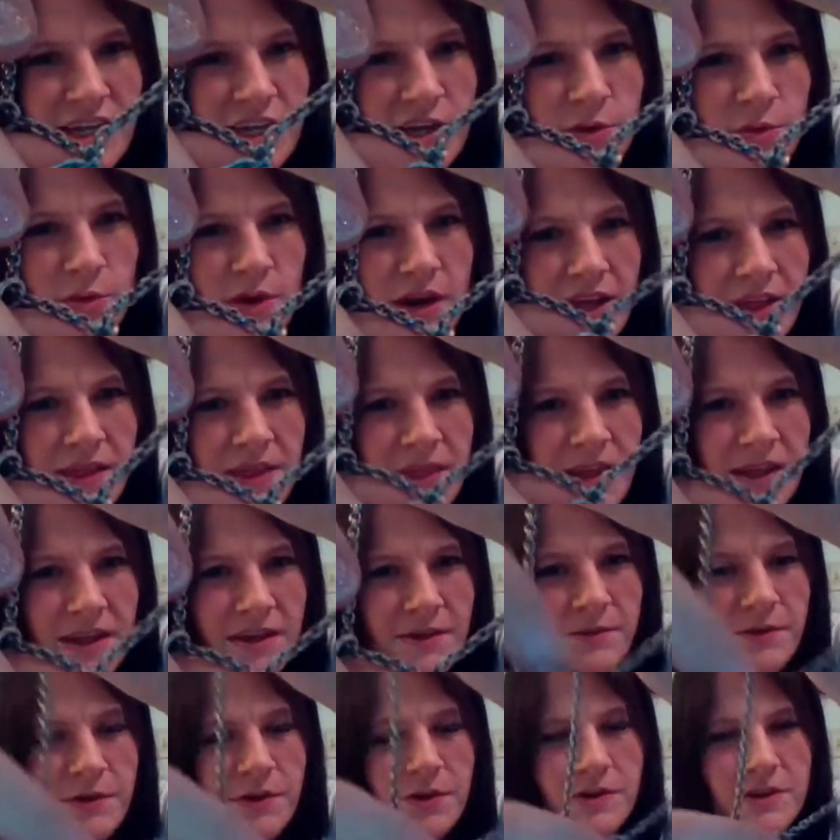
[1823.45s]
You know what? I think
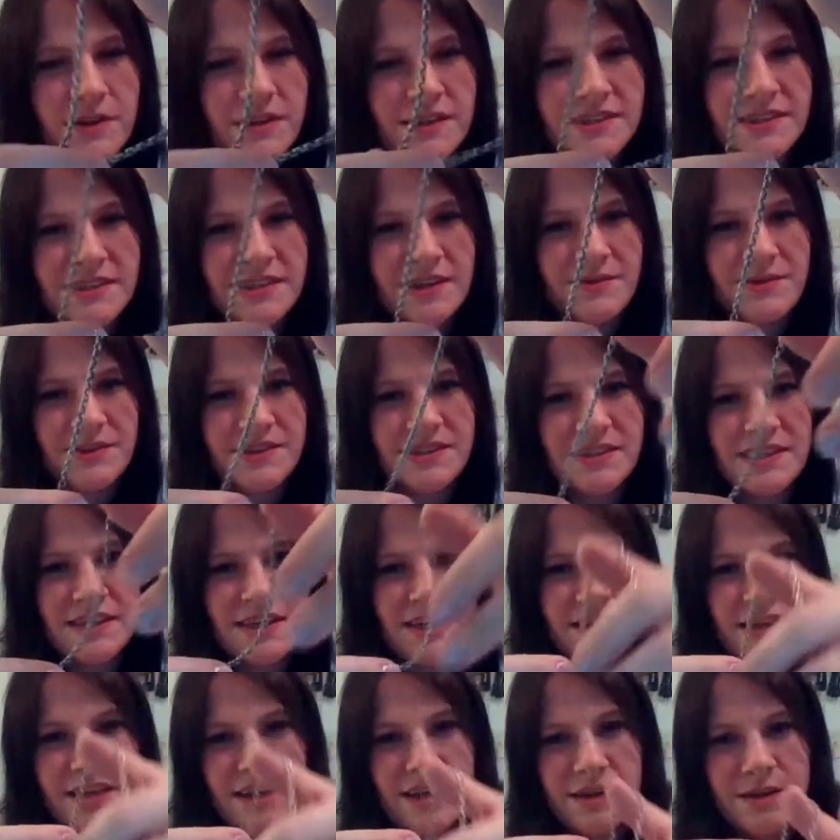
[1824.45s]
I've heard of this stuff. It's
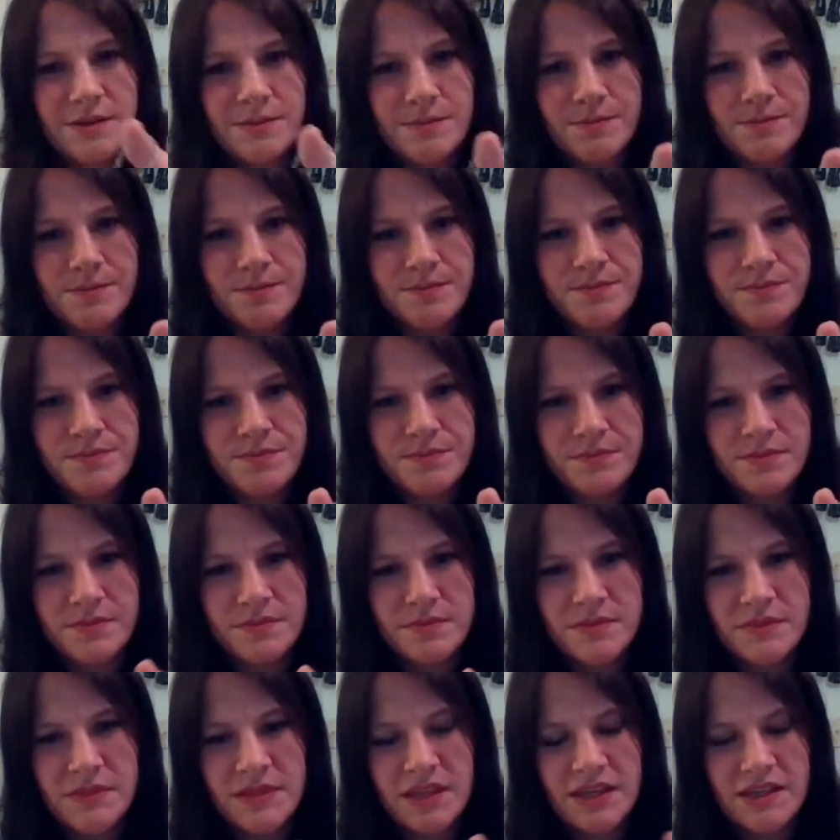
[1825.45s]
like, um,
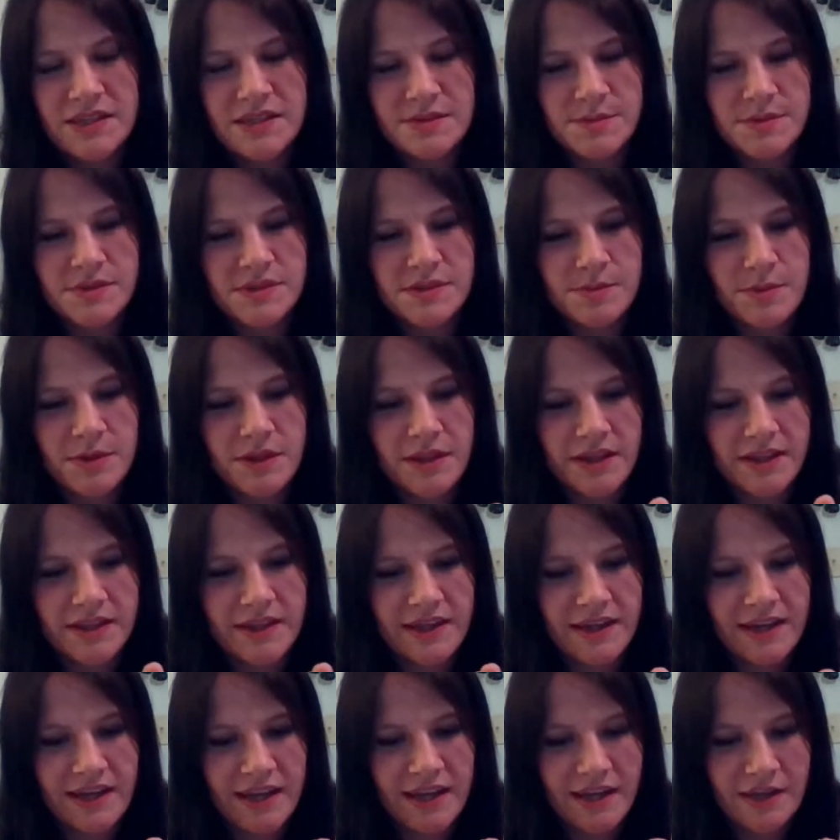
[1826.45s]
I think it's supposed to be like
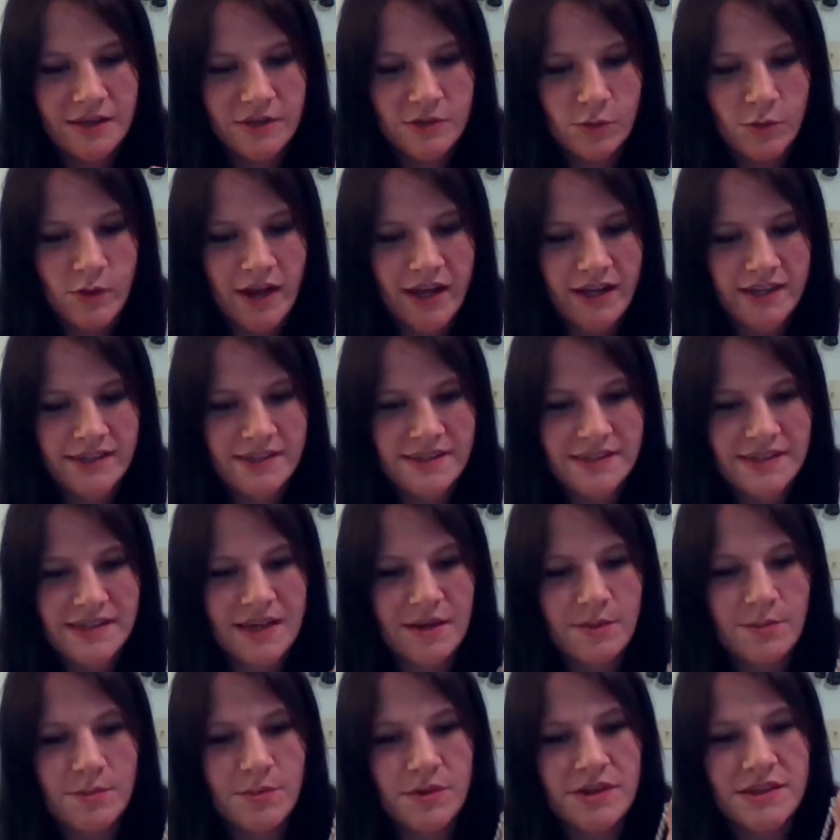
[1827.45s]
that candle wax
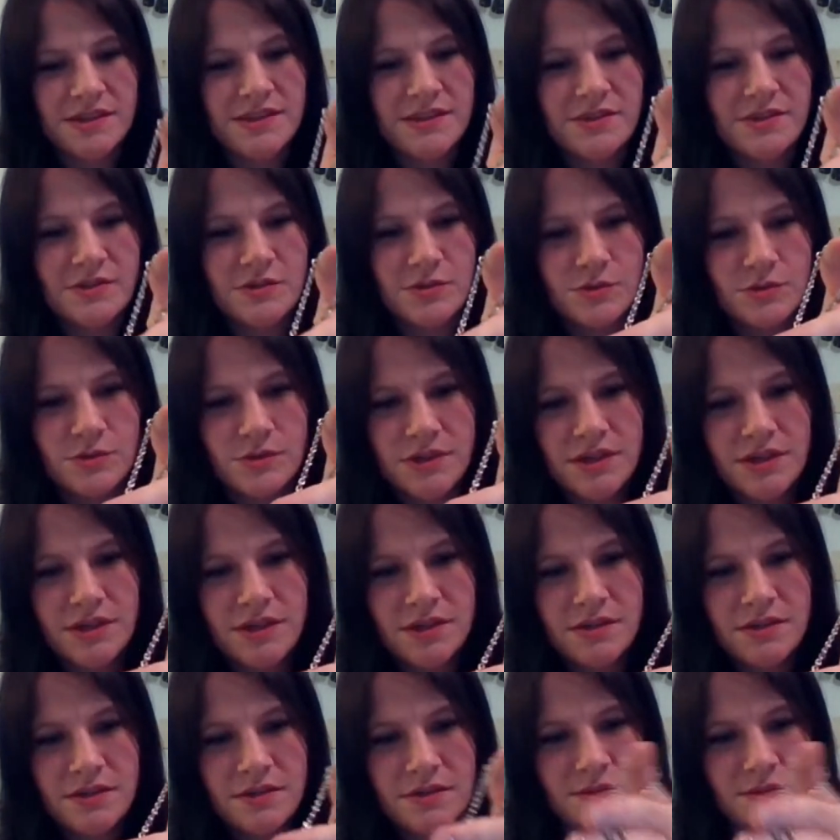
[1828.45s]
stamp, but it's in jewelry.